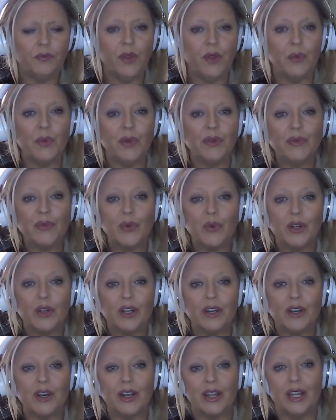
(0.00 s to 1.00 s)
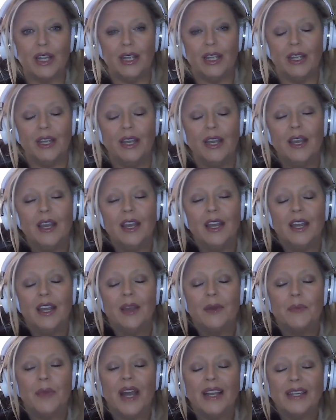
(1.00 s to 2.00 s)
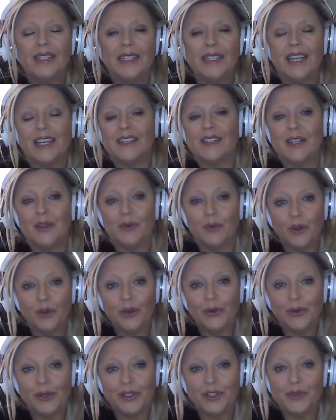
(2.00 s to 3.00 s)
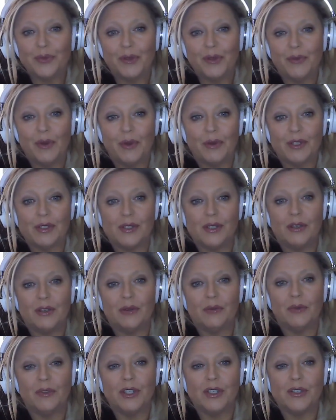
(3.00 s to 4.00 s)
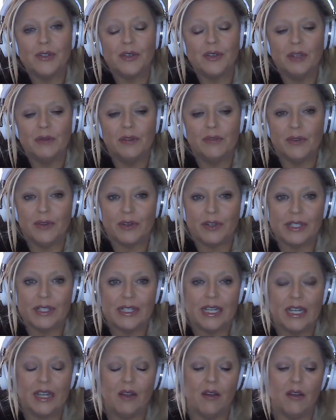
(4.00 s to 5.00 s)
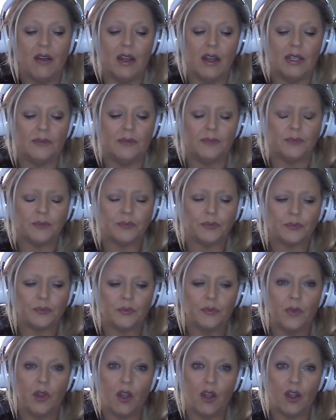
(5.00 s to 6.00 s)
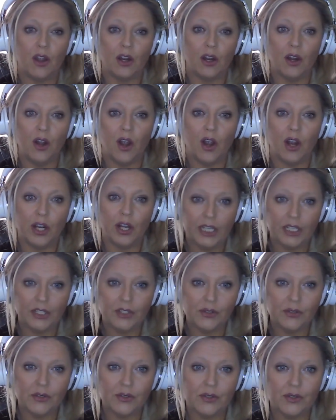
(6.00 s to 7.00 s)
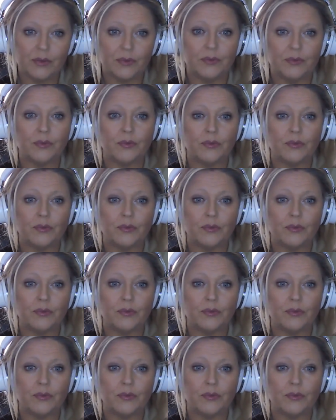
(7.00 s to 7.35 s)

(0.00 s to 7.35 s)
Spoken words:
but for the podcast that we're going to be focusing on, we're just going to be focusing on our archangels,